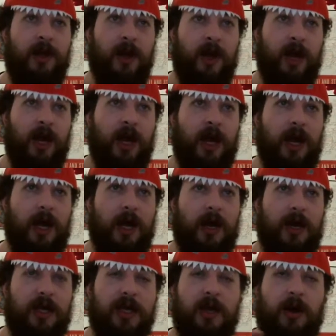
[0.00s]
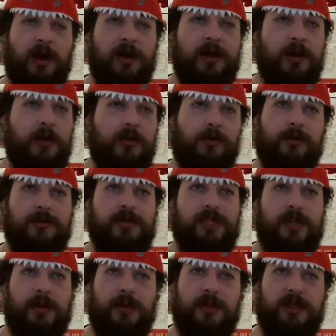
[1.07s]
a note from
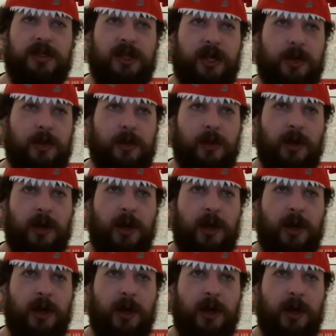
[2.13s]
so and so,